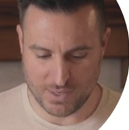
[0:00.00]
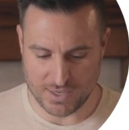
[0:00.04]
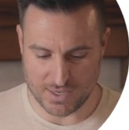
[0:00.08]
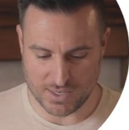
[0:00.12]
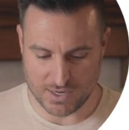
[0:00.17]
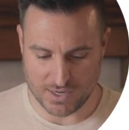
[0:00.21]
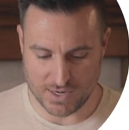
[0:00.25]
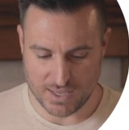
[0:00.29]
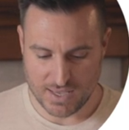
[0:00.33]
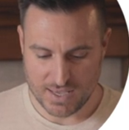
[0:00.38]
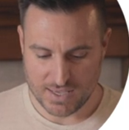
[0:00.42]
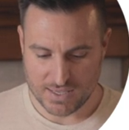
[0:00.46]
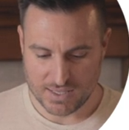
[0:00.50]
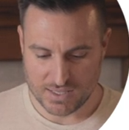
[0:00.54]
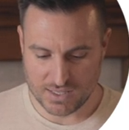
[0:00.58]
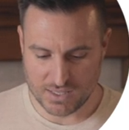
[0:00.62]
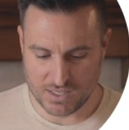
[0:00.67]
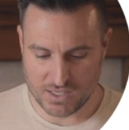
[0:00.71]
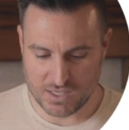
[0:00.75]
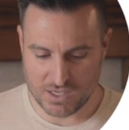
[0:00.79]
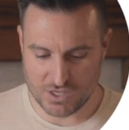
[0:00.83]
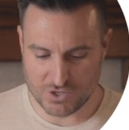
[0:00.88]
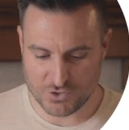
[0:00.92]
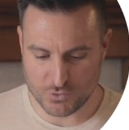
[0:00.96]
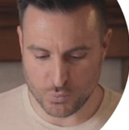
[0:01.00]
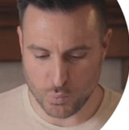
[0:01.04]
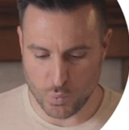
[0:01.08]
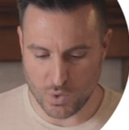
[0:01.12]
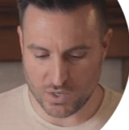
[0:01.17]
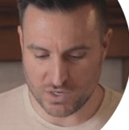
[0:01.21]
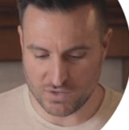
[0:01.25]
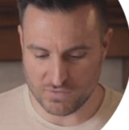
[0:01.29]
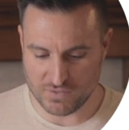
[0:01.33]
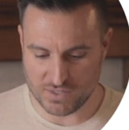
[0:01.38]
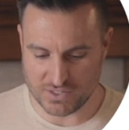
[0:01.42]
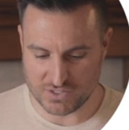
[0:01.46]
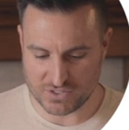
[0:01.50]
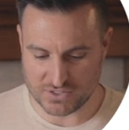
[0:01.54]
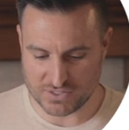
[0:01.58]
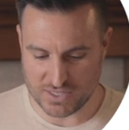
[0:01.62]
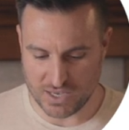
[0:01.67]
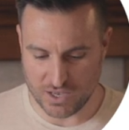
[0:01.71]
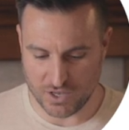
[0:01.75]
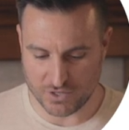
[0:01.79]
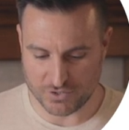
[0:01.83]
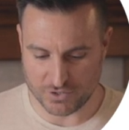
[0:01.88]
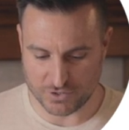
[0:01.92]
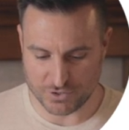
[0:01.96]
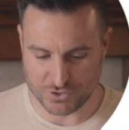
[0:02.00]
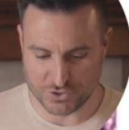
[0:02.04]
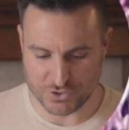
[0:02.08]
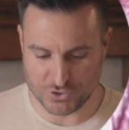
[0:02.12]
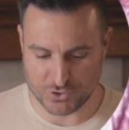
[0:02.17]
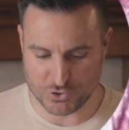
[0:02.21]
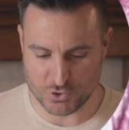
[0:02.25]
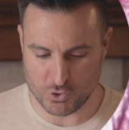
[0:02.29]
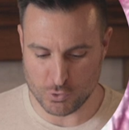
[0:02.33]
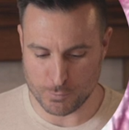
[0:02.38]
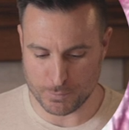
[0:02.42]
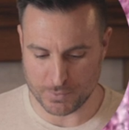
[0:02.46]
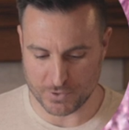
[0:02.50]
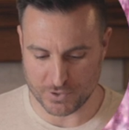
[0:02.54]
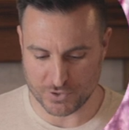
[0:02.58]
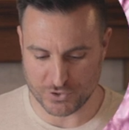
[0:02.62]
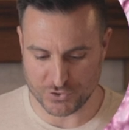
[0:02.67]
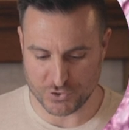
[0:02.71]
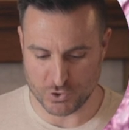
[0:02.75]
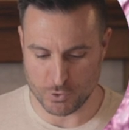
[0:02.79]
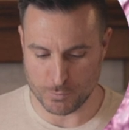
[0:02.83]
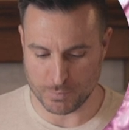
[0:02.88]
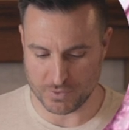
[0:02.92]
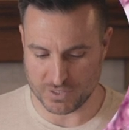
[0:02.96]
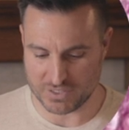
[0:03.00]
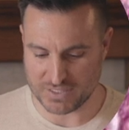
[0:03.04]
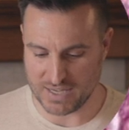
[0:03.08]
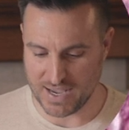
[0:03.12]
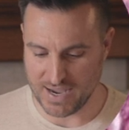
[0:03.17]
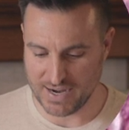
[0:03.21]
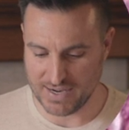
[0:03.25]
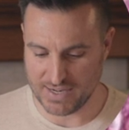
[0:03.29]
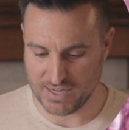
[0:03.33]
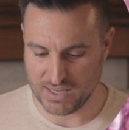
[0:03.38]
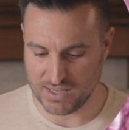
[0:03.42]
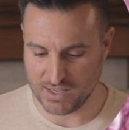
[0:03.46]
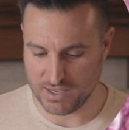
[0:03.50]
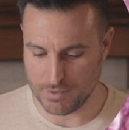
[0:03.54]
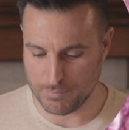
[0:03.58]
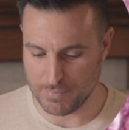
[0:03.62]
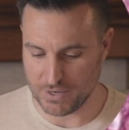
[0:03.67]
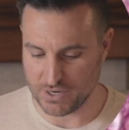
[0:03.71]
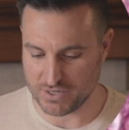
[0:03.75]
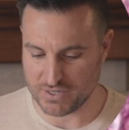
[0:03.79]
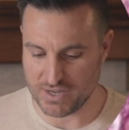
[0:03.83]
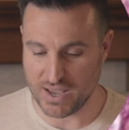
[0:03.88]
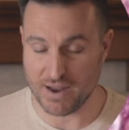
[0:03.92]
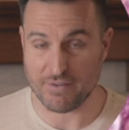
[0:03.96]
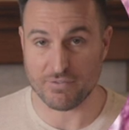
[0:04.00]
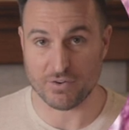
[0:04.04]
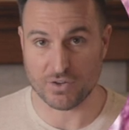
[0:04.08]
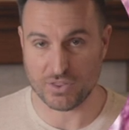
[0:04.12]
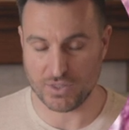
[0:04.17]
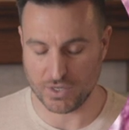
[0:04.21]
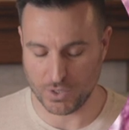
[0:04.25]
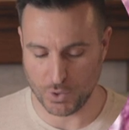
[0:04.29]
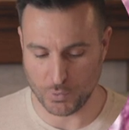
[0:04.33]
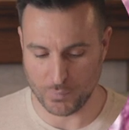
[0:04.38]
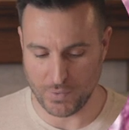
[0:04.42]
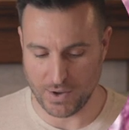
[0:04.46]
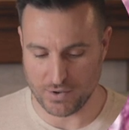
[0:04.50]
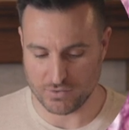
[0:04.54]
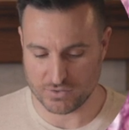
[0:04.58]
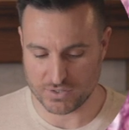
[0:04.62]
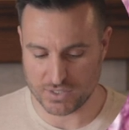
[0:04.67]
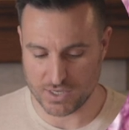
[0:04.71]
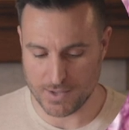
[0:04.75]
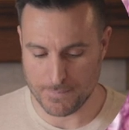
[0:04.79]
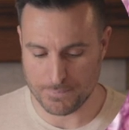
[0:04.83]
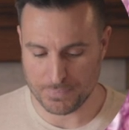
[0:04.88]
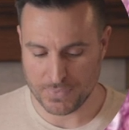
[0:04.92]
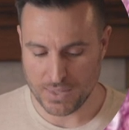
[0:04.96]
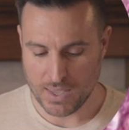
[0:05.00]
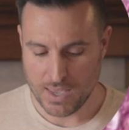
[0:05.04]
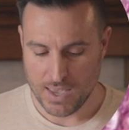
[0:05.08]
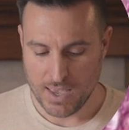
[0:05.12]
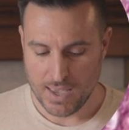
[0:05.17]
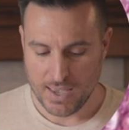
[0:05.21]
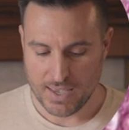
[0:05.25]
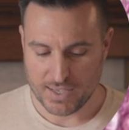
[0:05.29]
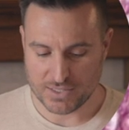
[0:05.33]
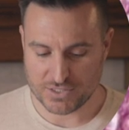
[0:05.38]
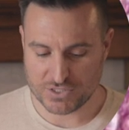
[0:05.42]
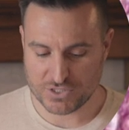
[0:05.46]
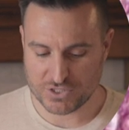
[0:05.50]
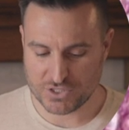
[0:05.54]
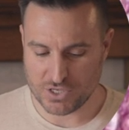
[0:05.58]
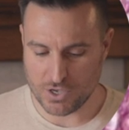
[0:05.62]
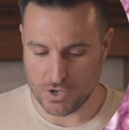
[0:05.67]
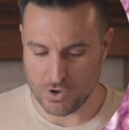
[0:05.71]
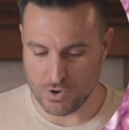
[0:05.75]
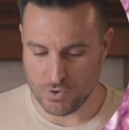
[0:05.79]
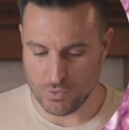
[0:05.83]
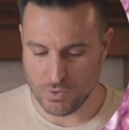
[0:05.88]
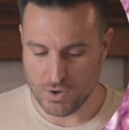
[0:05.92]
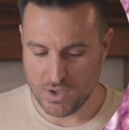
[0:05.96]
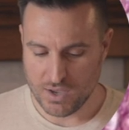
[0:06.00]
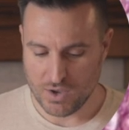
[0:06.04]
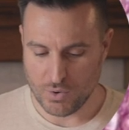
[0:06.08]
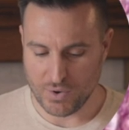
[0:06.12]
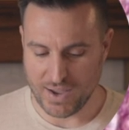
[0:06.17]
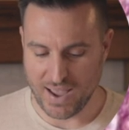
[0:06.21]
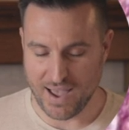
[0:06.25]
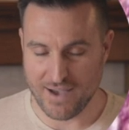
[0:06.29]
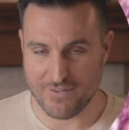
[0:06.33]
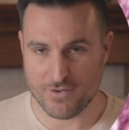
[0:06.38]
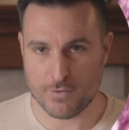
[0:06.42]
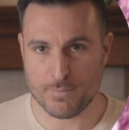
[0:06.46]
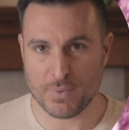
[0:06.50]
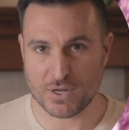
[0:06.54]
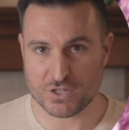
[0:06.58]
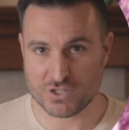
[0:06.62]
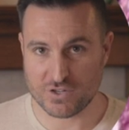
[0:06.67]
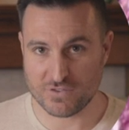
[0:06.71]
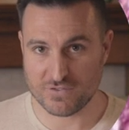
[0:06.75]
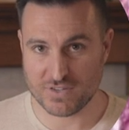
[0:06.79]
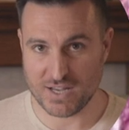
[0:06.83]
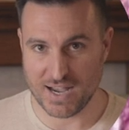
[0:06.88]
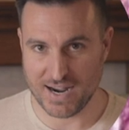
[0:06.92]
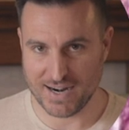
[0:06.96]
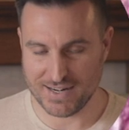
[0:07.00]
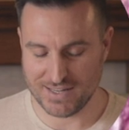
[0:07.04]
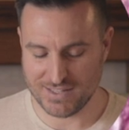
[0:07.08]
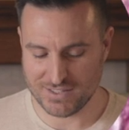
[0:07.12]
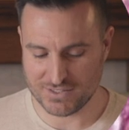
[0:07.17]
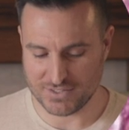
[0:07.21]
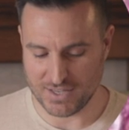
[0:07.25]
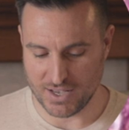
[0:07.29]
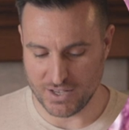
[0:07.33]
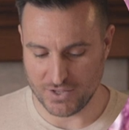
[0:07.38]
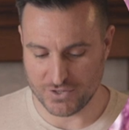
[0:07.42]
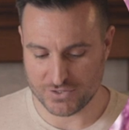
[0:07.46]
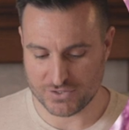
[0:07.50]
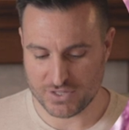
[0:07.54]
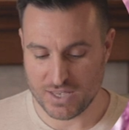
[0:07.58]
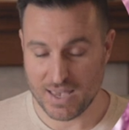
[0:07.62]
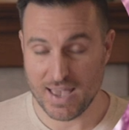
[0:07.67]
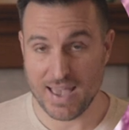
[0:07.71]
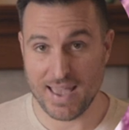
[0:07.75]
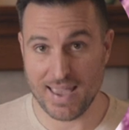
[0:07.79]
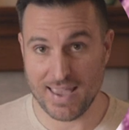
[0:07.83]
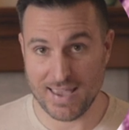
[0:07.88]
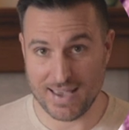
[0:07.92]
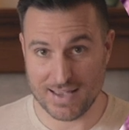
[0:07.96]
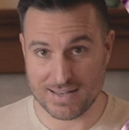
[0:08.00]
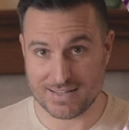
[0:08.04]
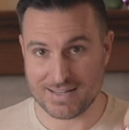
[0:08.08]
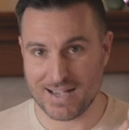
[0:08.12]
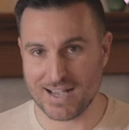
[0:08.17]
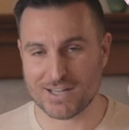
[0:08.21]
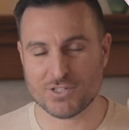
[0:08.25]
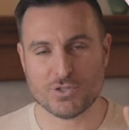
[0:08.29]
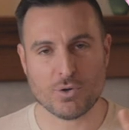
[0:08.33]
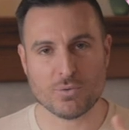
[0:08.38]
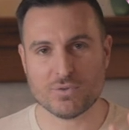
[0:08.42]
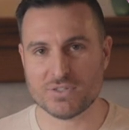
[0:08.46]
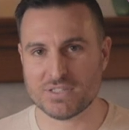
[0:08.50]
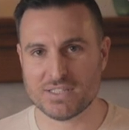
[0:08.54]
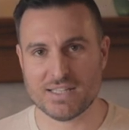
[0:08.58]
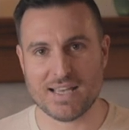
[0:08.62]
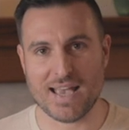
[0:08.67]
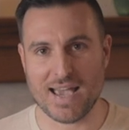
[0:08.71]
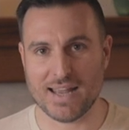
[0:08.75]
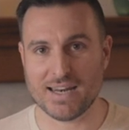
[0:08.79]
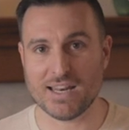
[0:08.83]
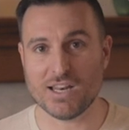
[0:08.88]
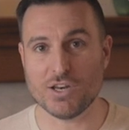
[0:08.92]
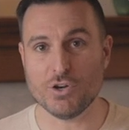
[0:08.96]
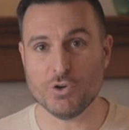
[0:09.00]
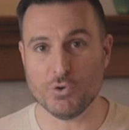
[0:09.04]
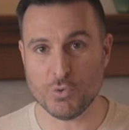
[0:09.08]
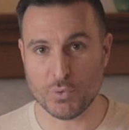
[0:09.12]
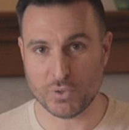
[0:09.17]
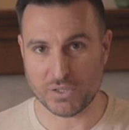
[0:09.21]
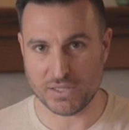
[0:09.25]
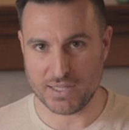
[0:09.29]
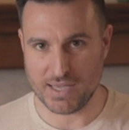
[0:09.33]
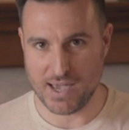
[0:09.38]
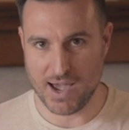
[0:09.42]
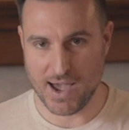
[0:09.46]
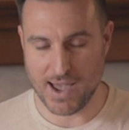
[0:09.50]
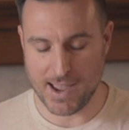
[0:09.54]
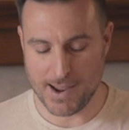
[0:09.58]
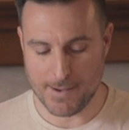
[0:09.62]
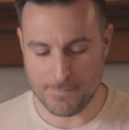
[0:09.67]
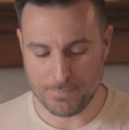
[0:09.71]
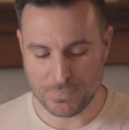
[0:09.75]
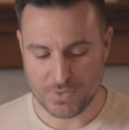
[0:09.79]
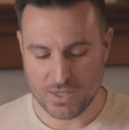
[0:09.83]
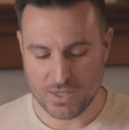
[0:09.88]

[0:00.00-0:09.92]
in, each one of these cells are super, super tiny compared to everything around it. And so I have a bunch of tiny cells and I don't see any nuclei.